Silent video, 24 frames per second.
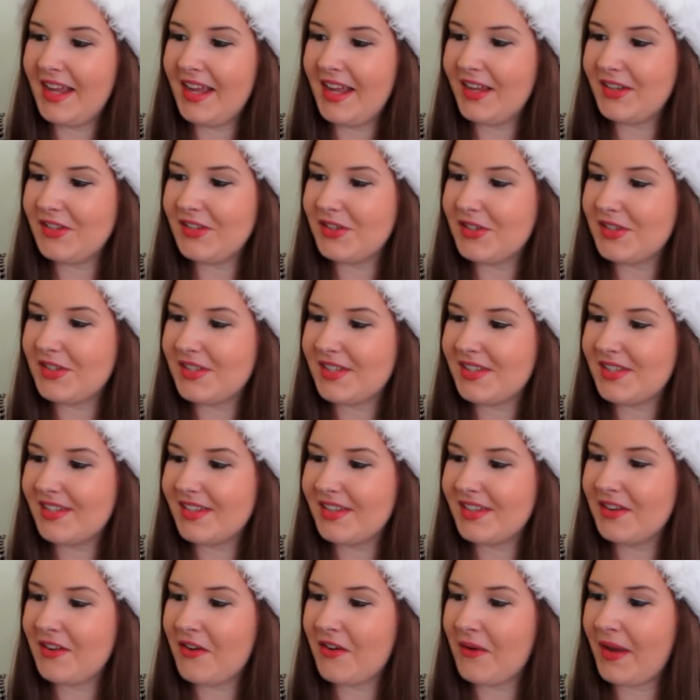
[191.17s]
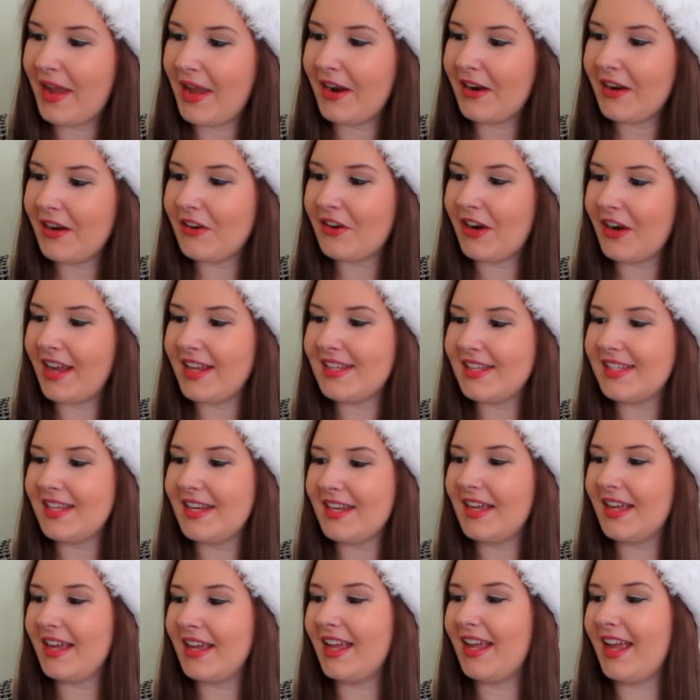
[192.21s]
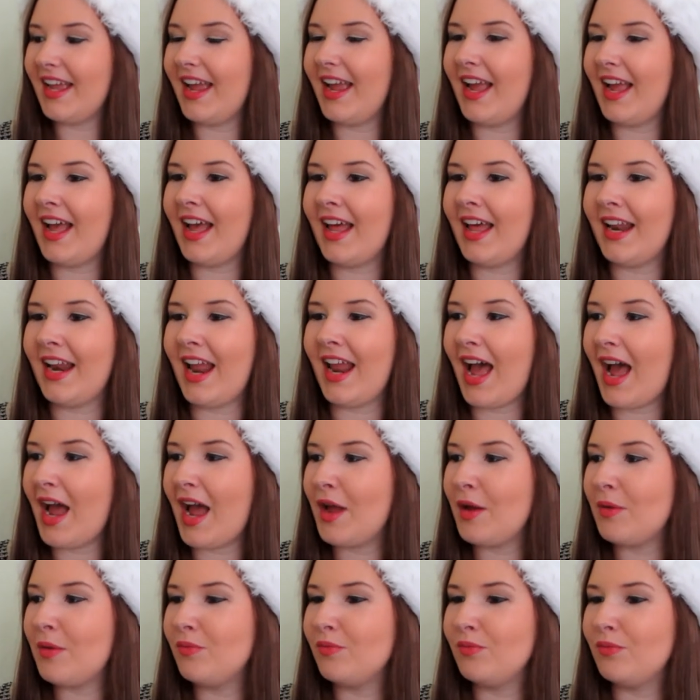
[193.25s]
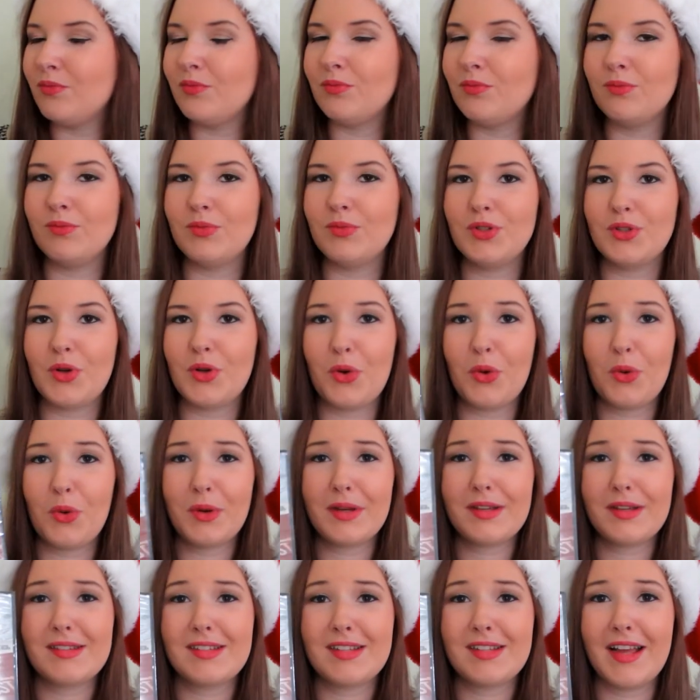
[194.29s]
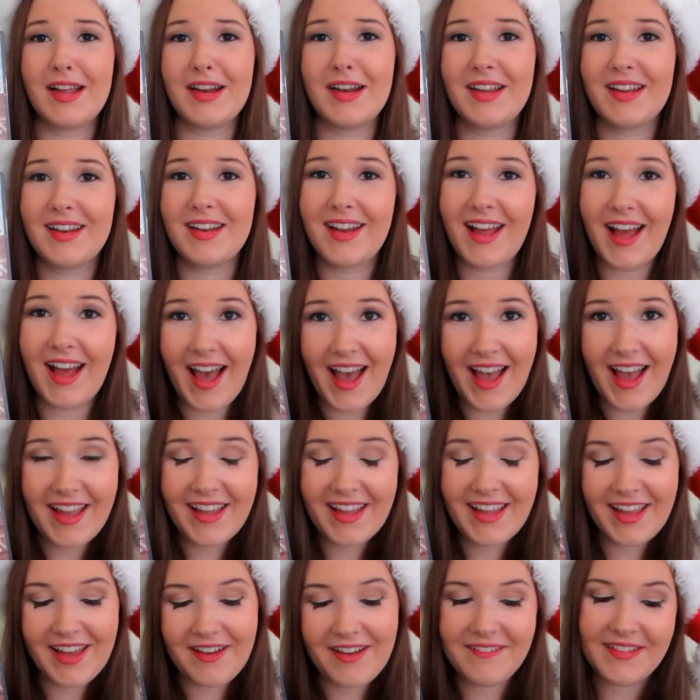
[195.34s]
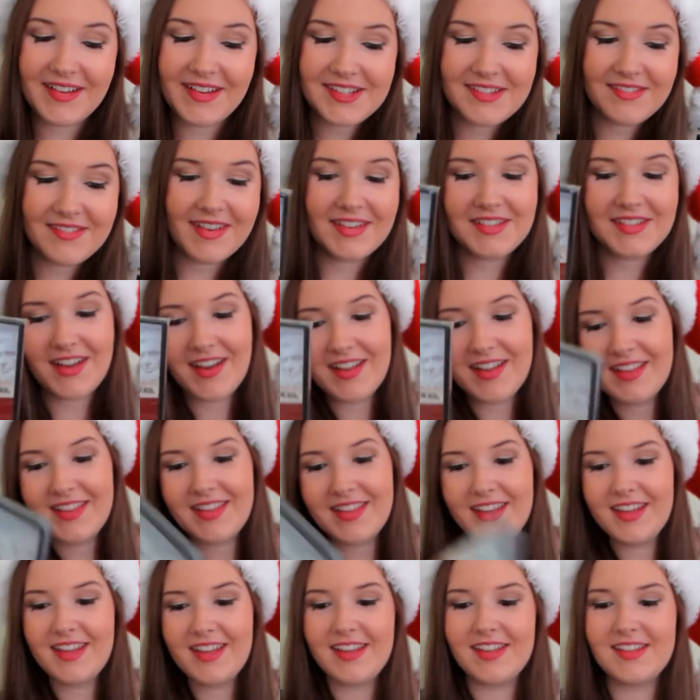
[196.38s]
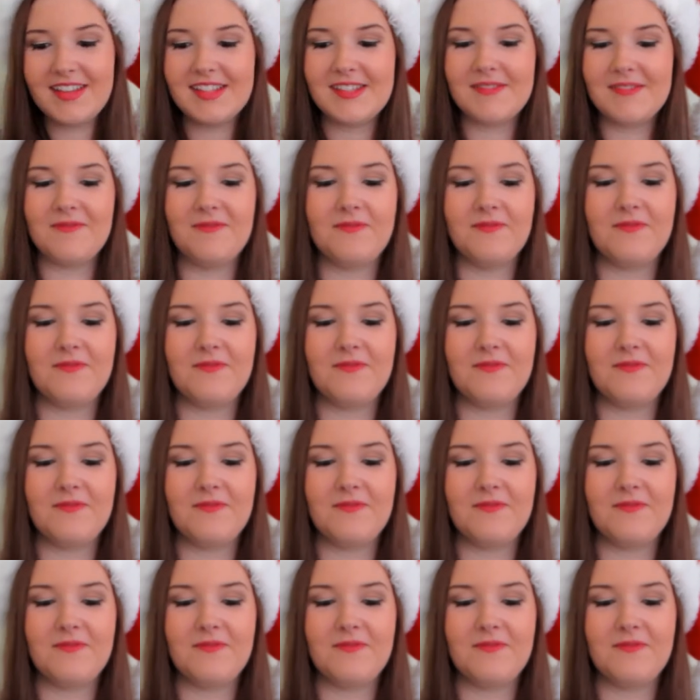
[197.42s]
It just, you know, Cary Grant's in it, and I'm so excited. I can't wait to watch all of these.